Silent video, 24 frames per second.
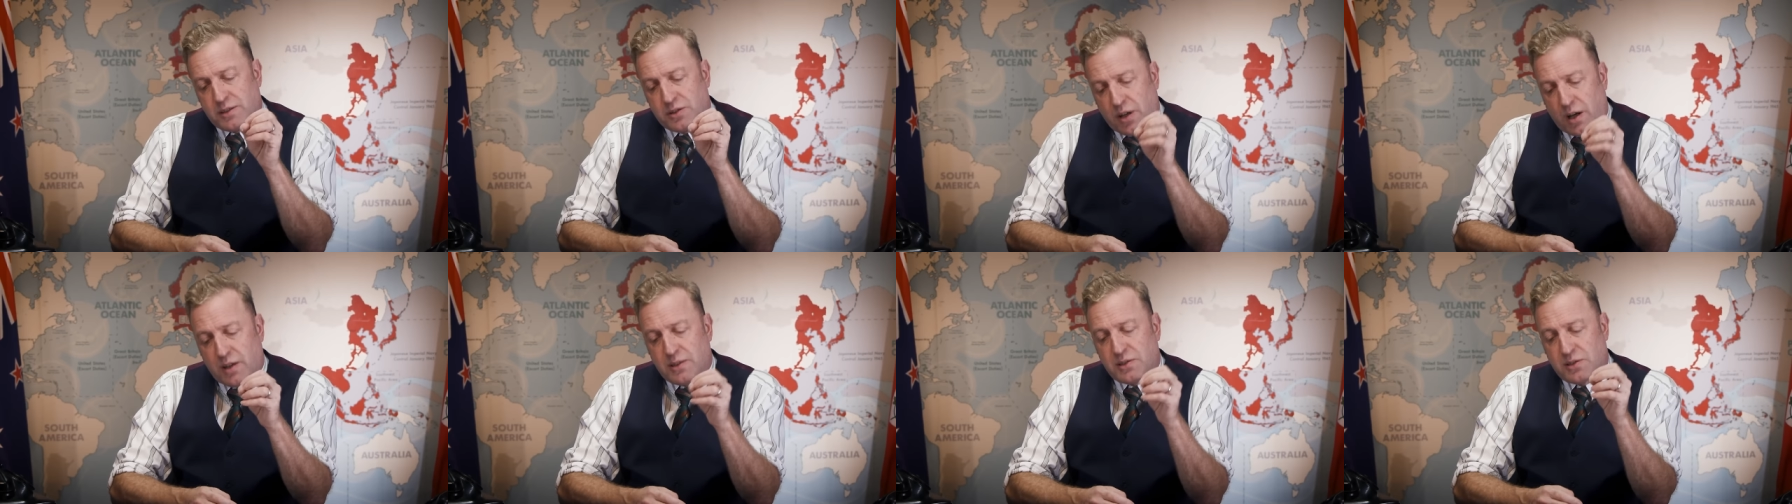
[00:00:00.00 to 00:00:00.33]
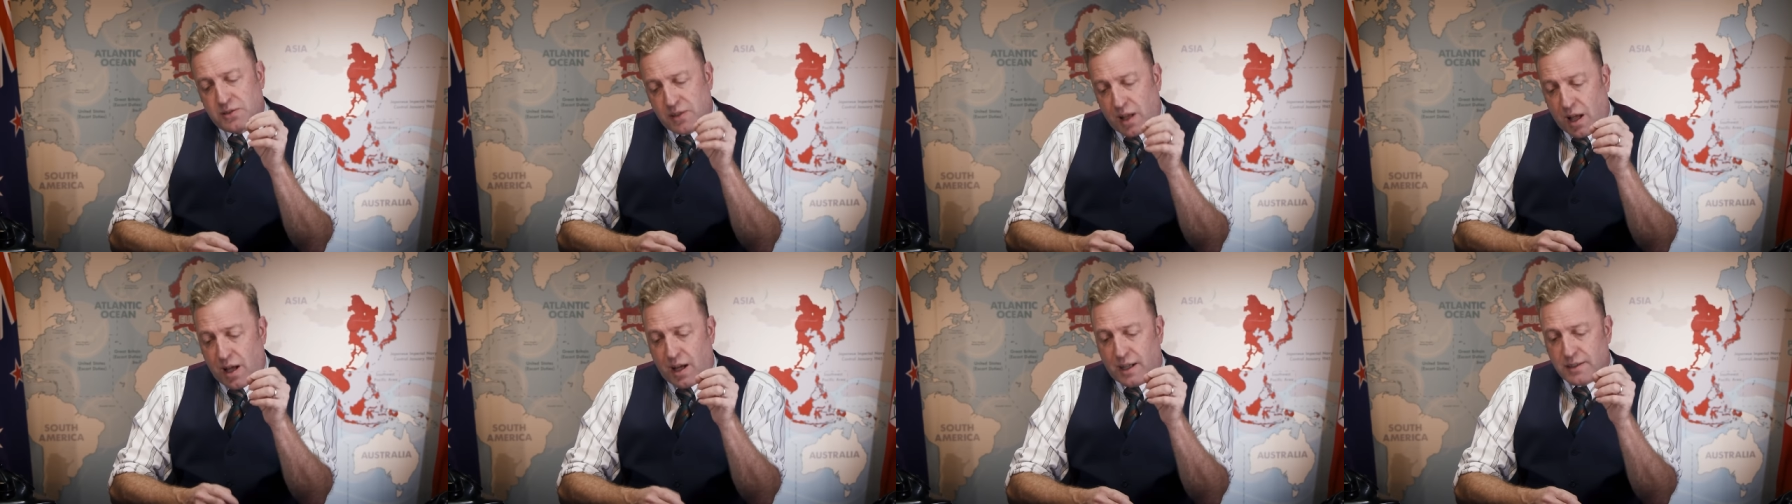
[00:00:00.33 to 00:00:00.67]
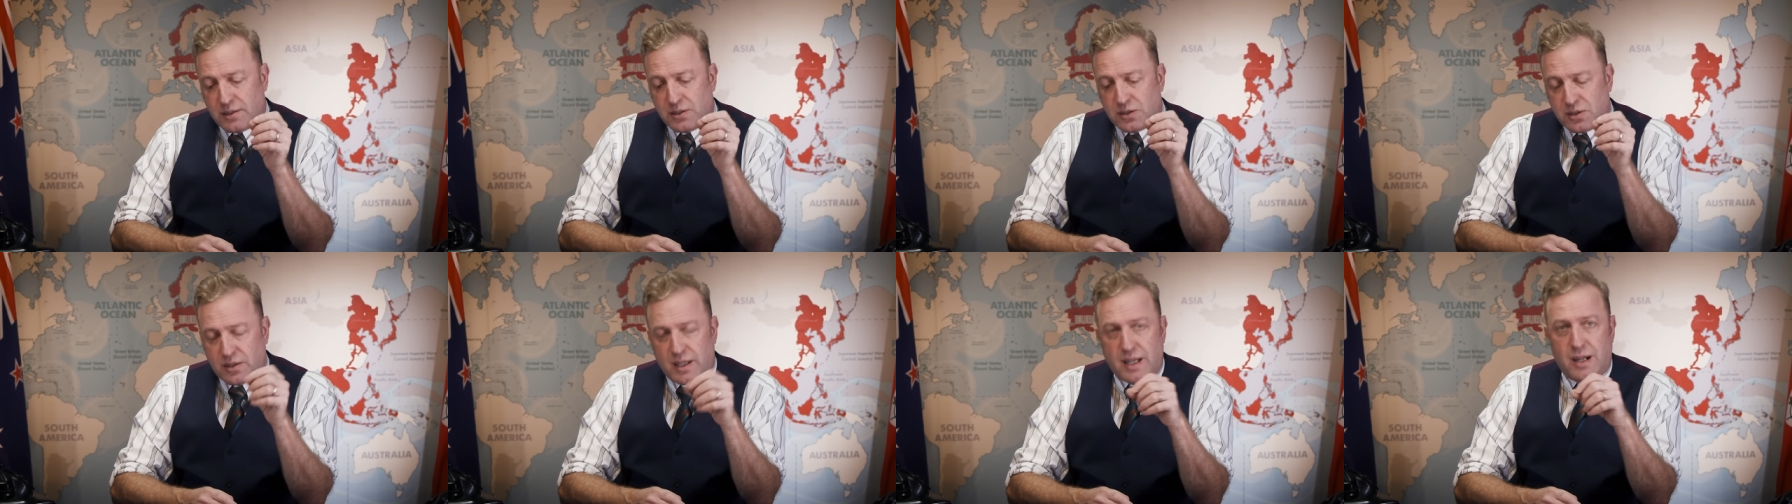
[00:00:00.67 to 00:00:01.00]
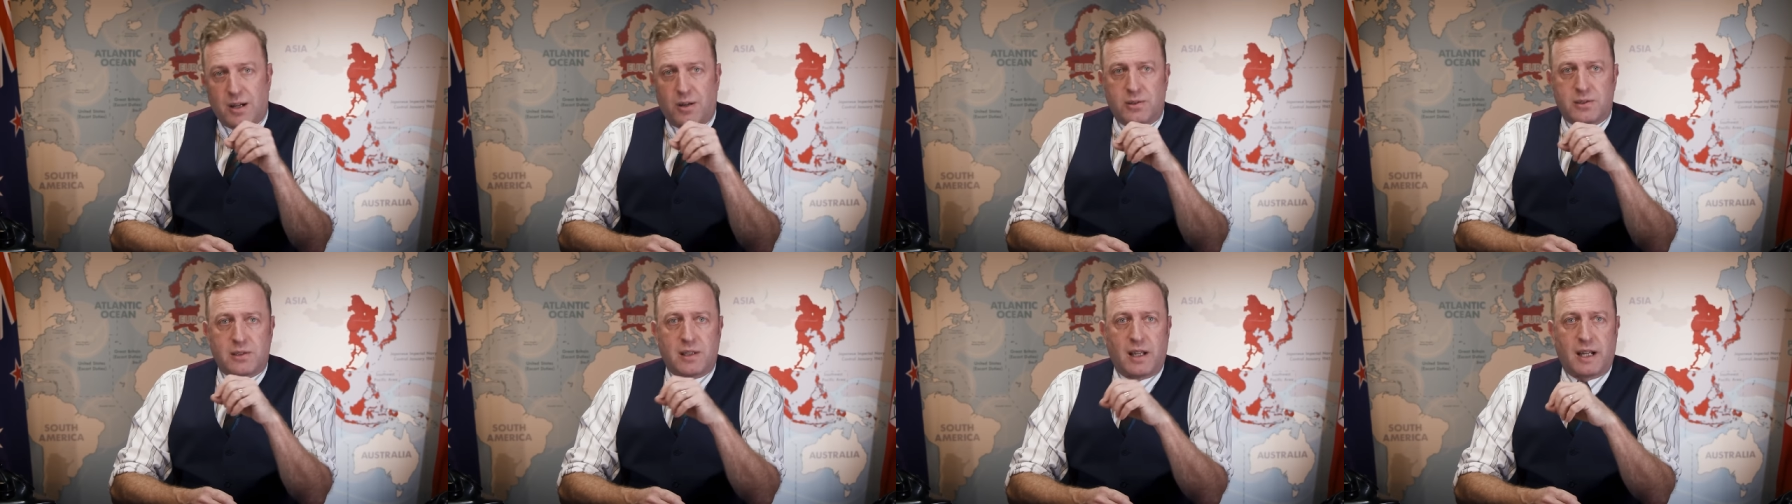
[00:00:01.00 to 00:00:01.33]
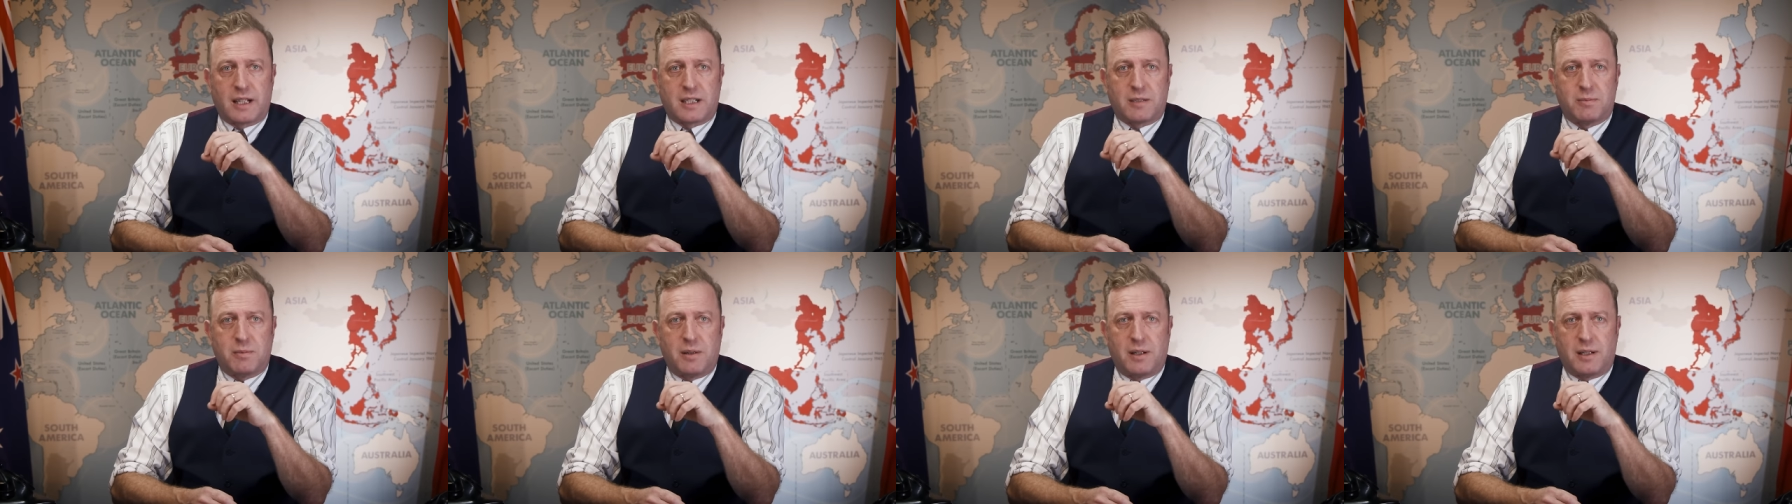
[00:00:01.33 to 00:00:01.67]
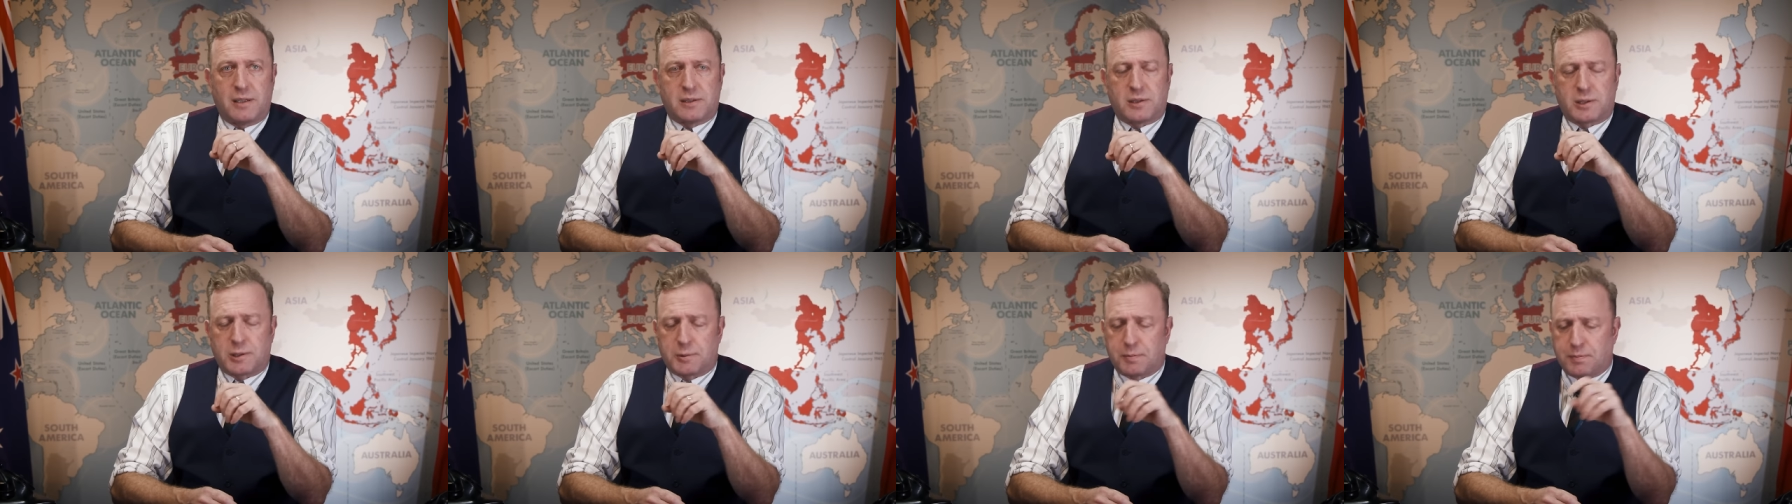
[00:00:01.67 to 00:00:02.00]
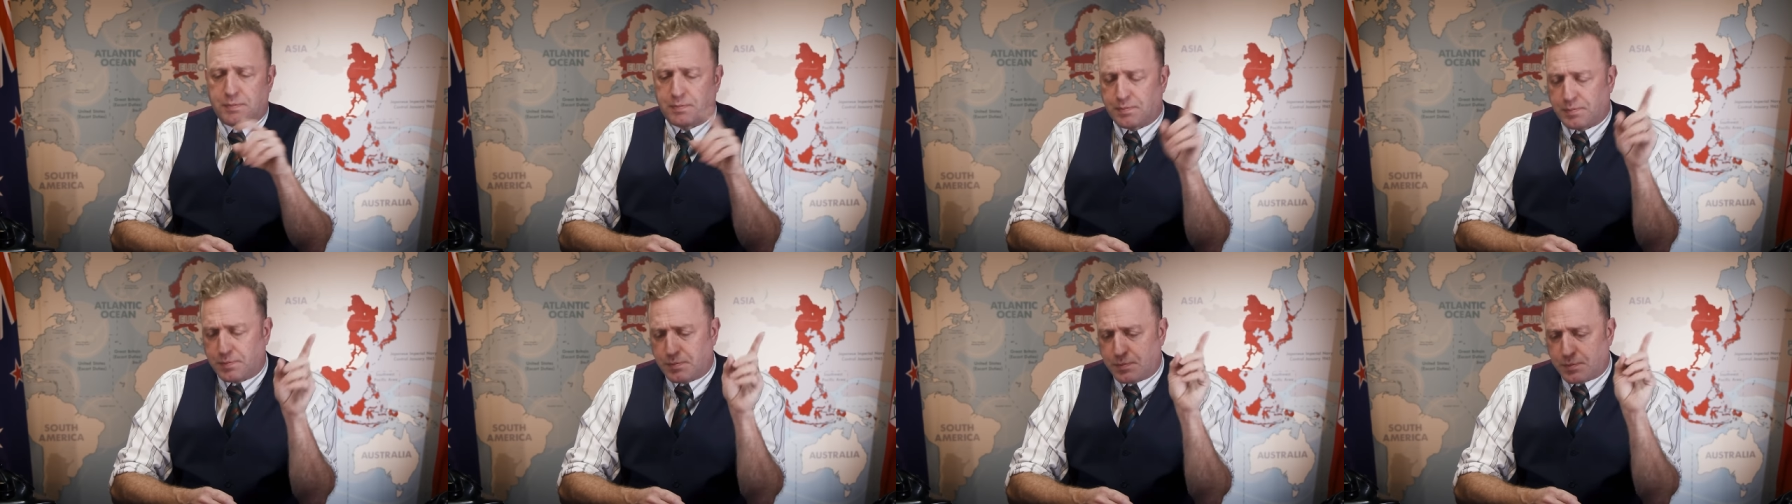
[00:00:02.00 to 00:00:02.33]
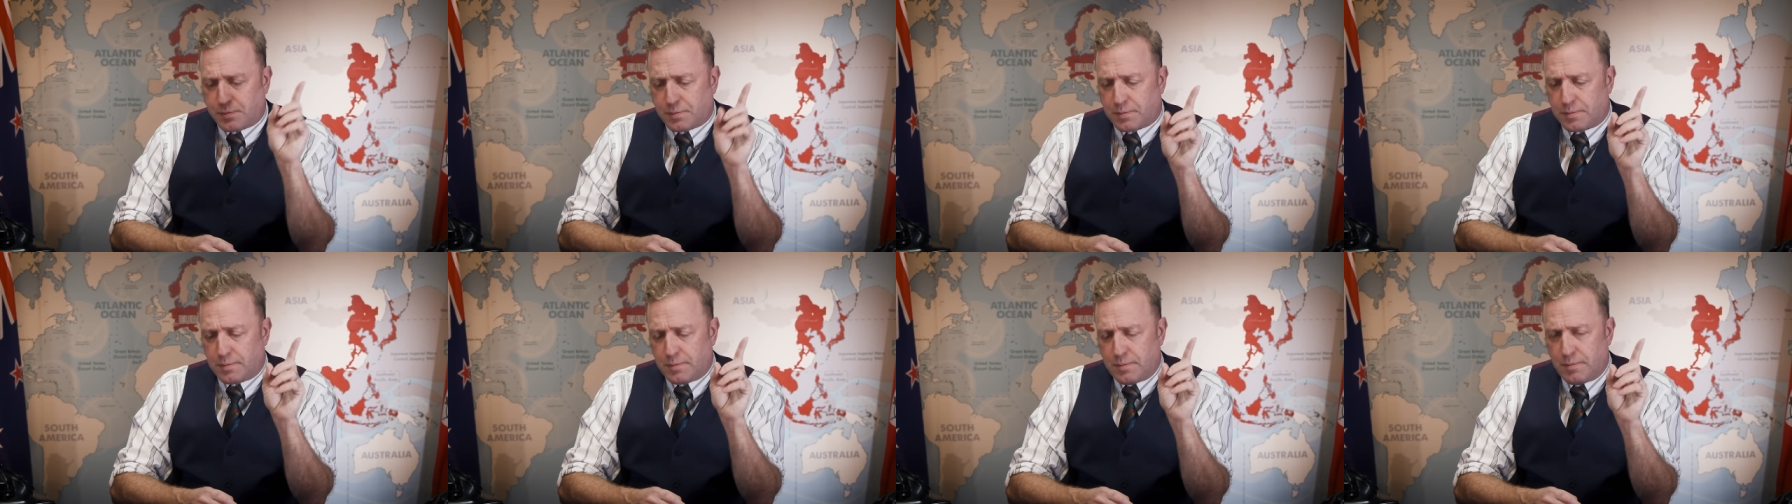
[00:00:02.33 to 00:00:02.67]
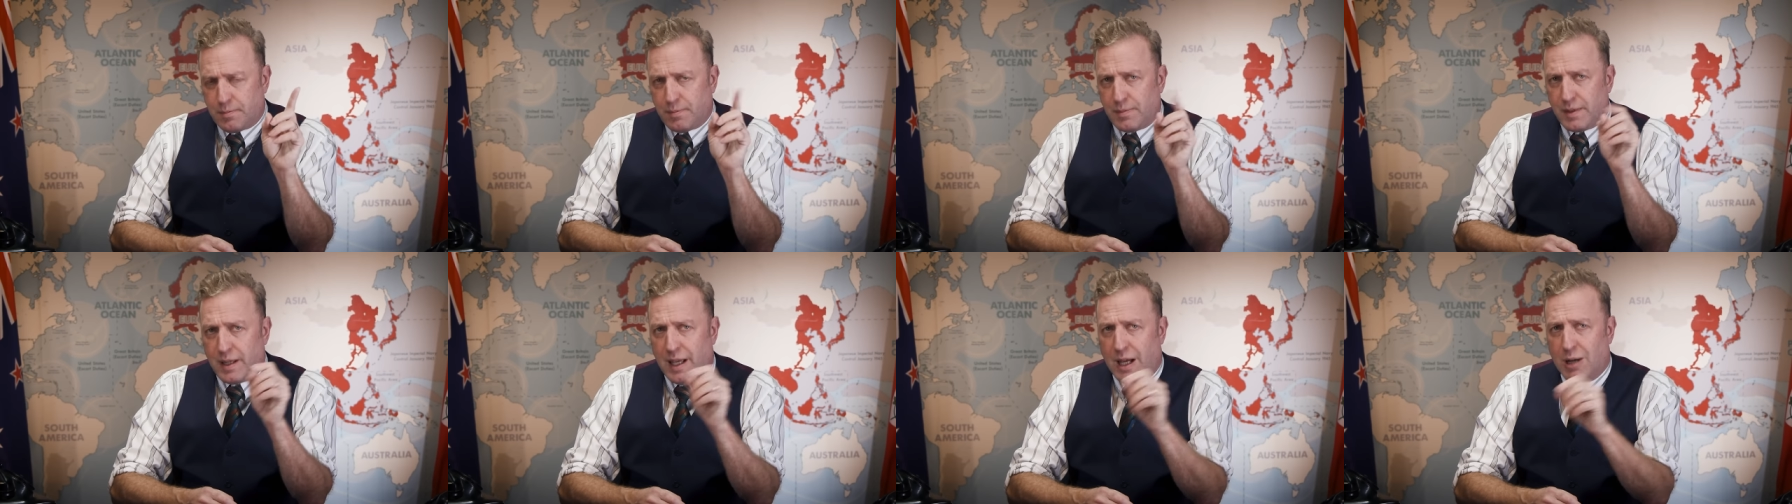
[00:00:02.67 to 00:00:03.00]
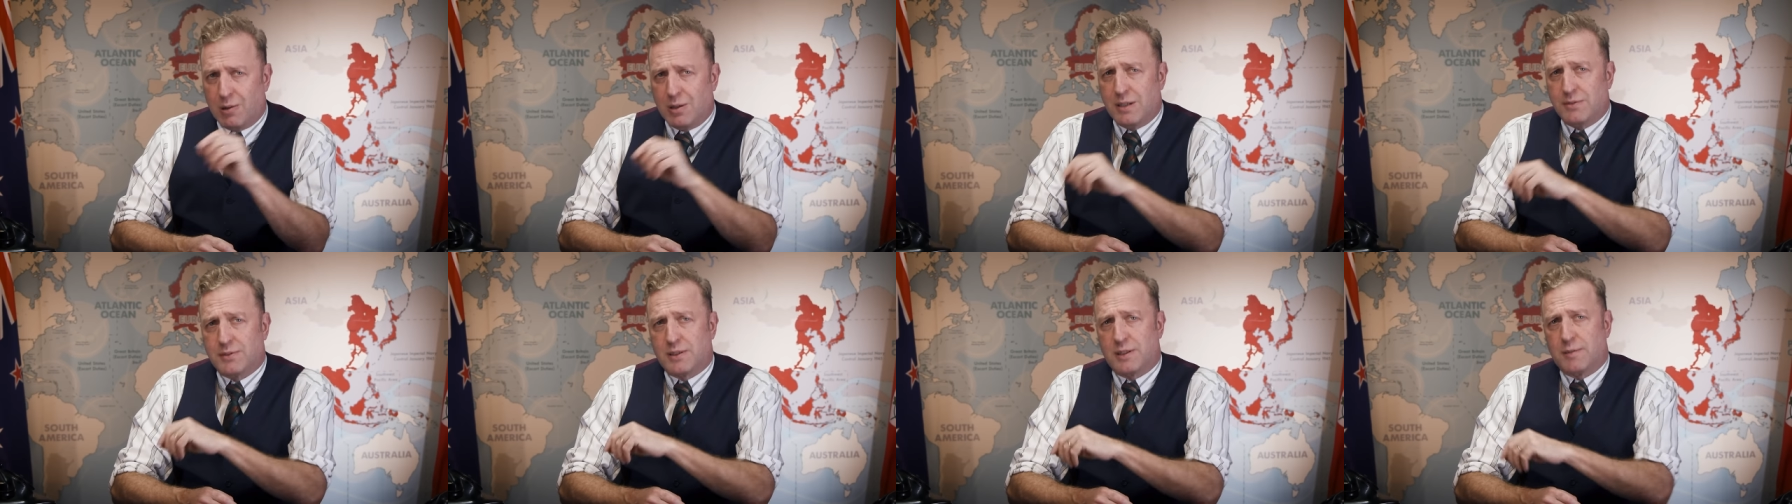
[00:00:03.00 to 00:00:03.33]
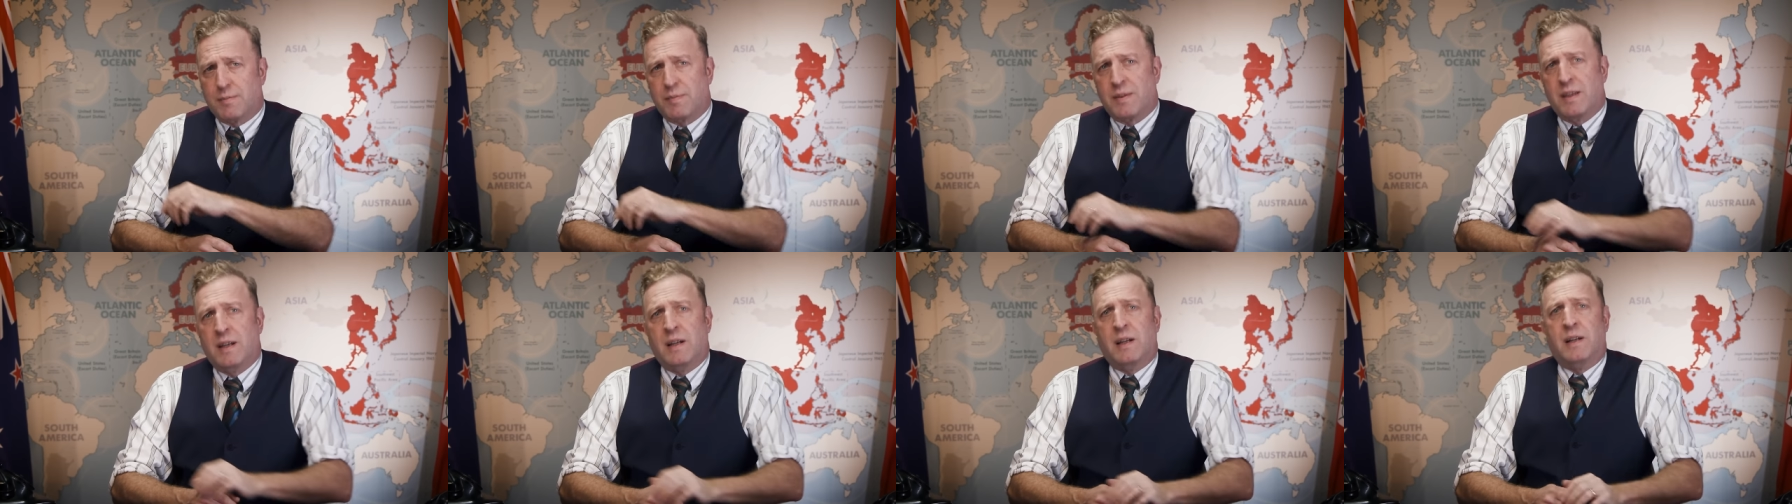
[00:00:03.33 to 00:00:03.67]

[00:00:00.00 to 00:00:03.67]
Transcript: does not sound like much. However,